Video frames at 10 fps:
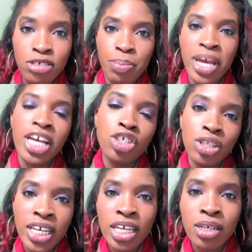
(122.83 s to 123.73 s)
there's a page
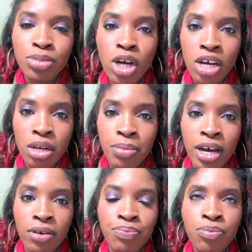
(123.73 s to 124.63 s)
on Liam talking
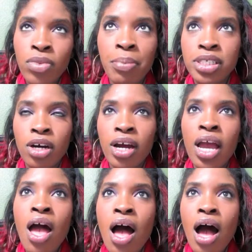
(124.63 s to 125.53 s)
about, I mean, sorry,
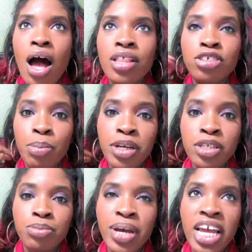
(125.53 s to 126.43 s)
there's a
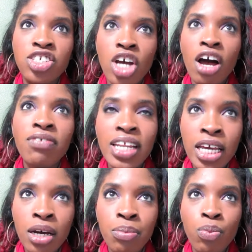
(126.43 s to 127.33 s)
page of
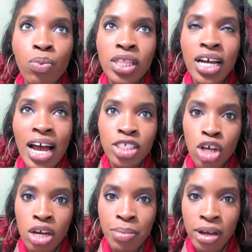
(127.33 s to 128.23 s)
Liam with the guys
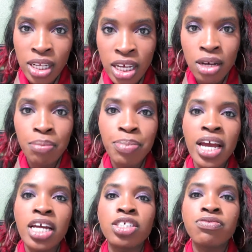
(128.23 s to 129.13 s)
talking about Liam,
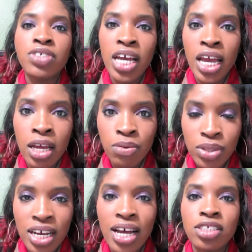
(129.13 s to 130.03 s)
page of Zayn
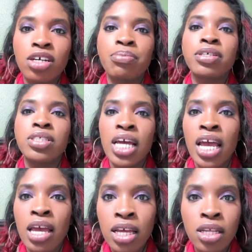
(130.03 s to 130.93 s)
with the guys talking about
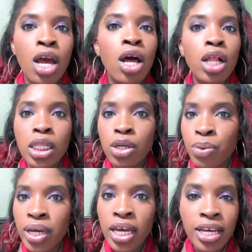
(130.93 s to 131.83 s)
Zayn,
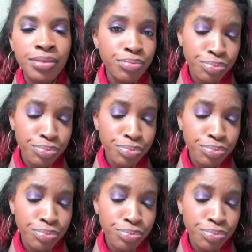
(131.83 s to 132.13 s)
Louis,